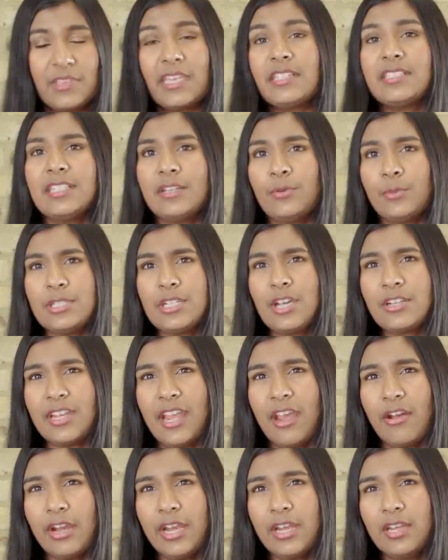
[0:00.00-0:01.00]
That's it, we done,
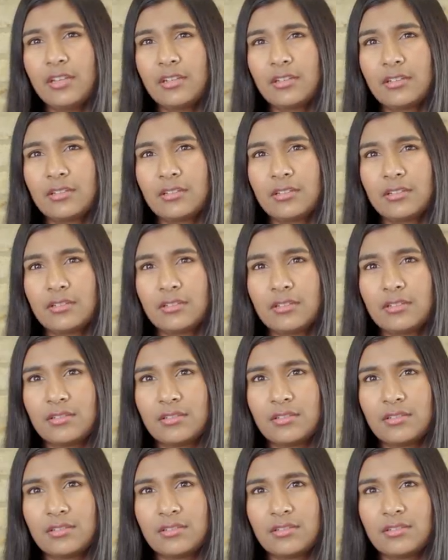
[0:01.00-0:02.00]
Gary?
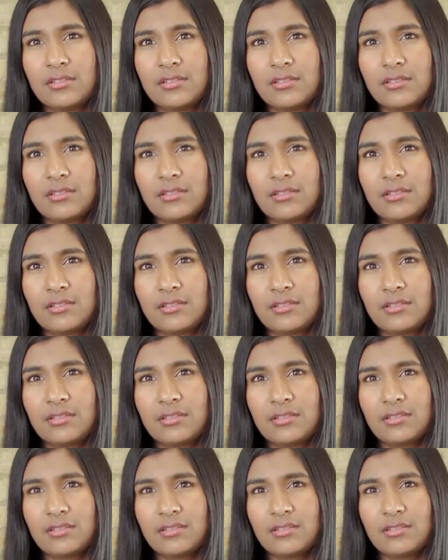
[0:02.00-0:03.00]
It's Jack.
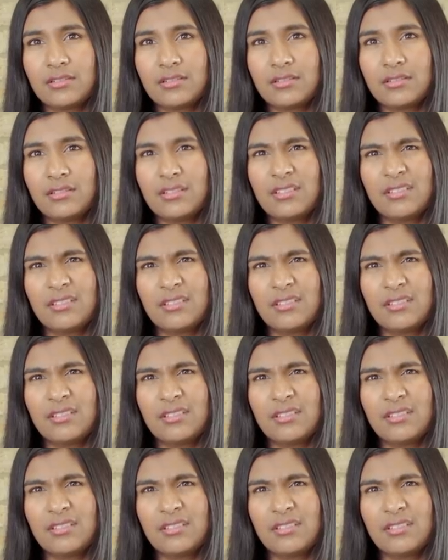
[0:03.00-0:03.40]
Actually.